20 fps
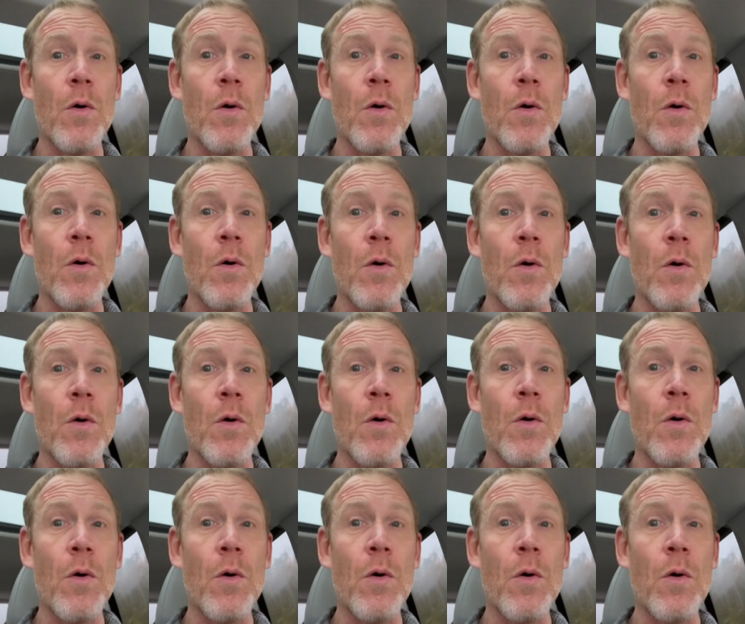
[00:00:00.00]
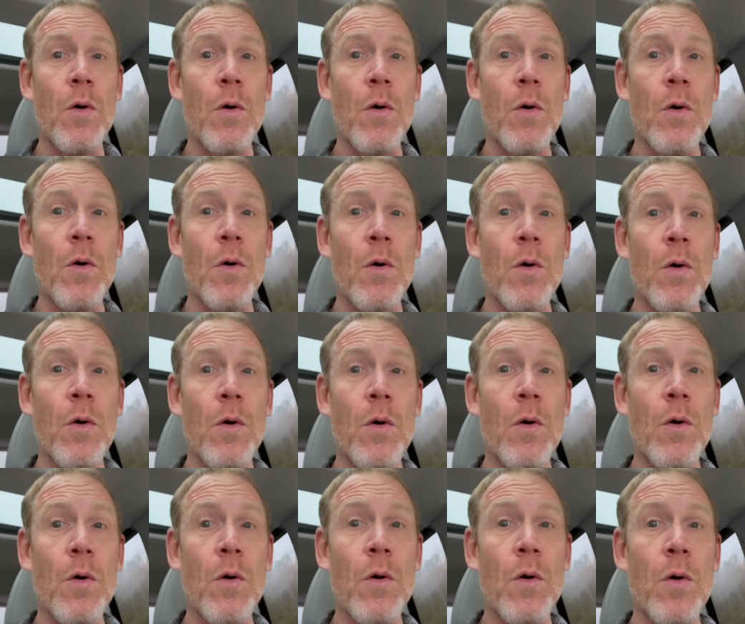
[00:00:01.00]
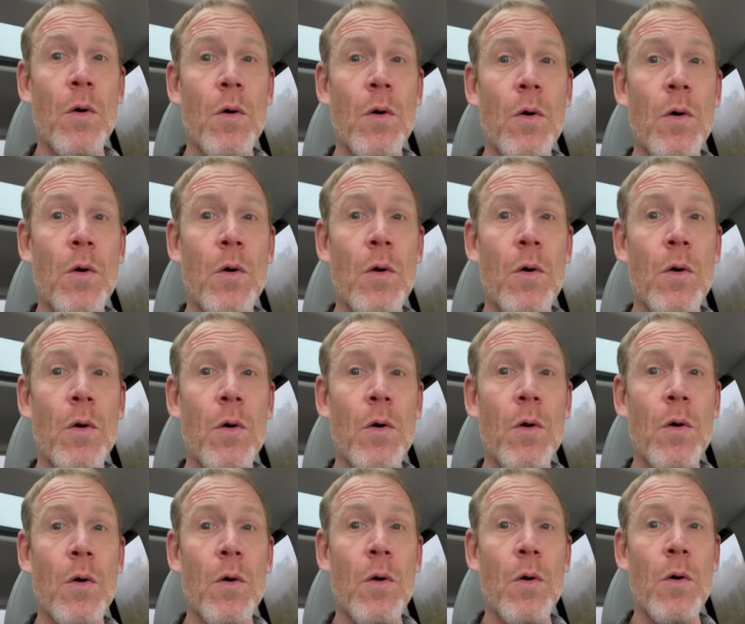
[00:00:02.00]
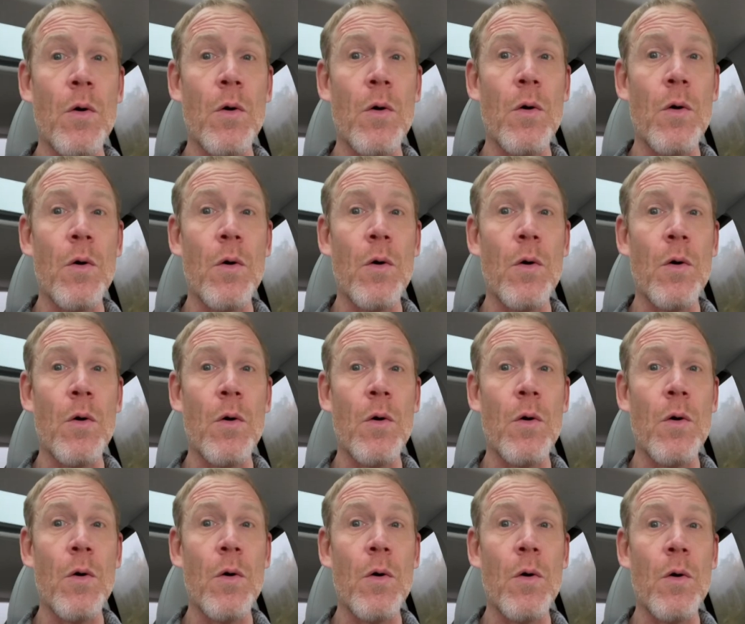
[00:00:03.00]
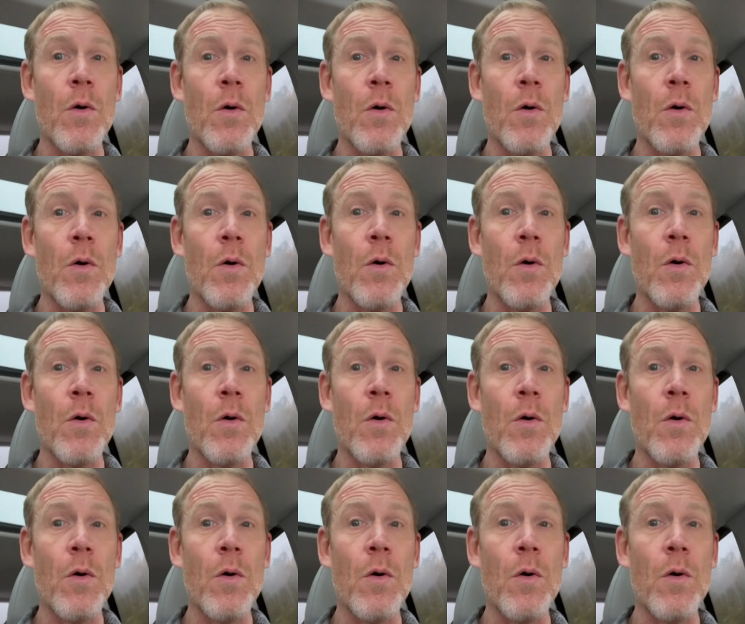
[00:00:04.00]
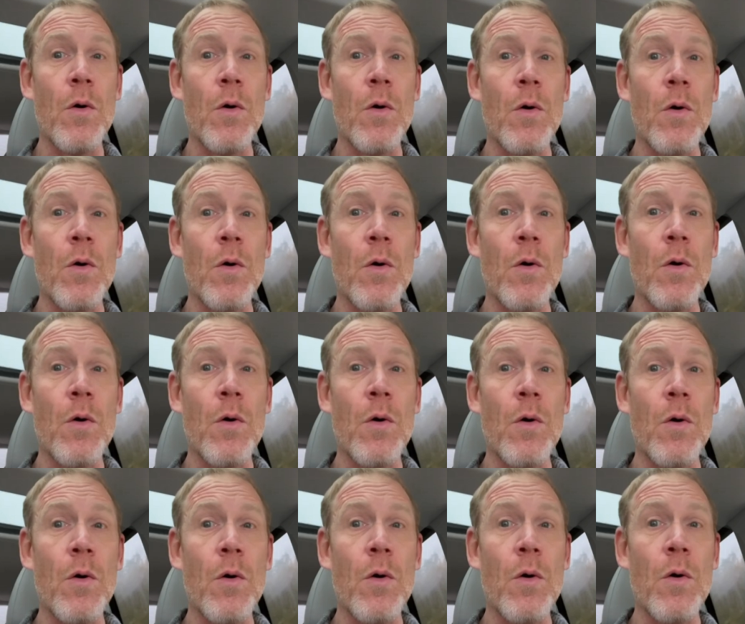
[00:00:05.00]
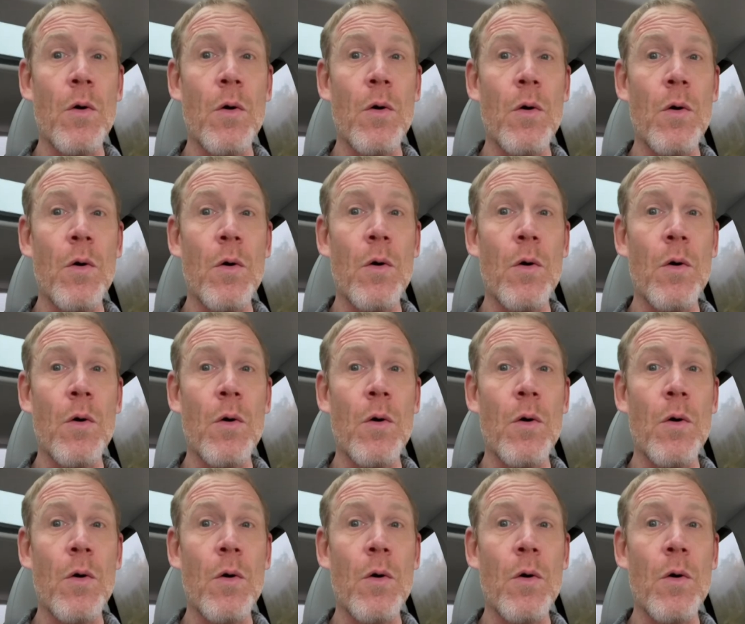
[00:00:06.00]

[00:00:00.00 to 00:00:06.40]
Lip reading: This person isn't speaking.